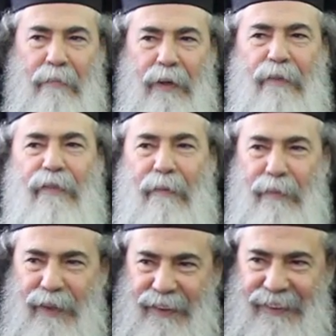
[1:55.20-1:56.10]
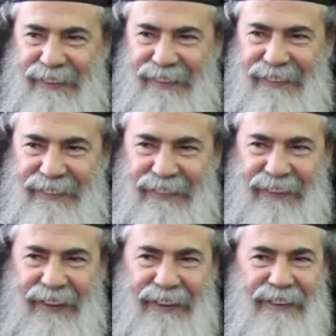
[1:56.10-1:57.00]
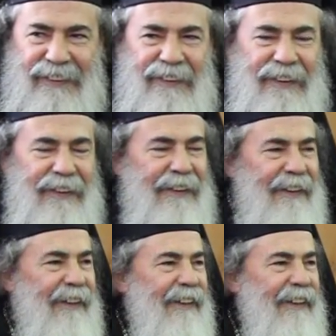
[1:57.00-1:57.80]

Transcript: a big family, right? That's good.